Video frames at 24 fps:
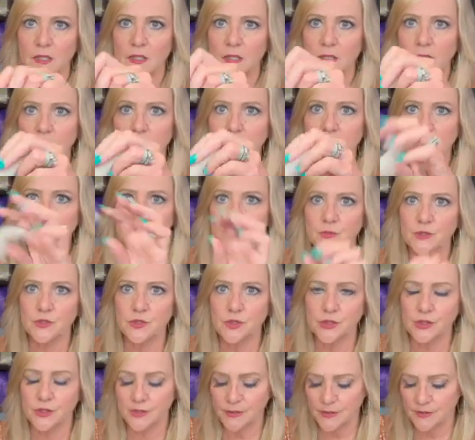And this is what
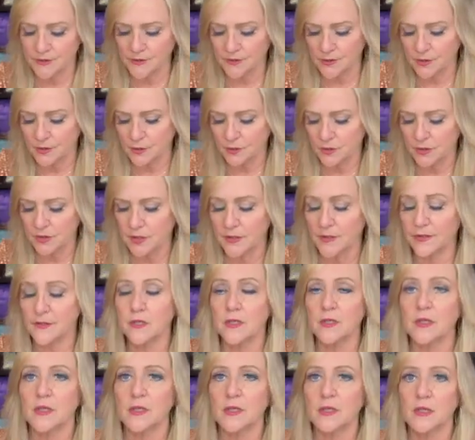you're going to start with.
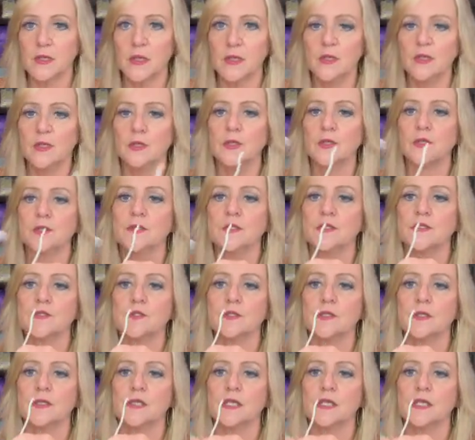You're going to start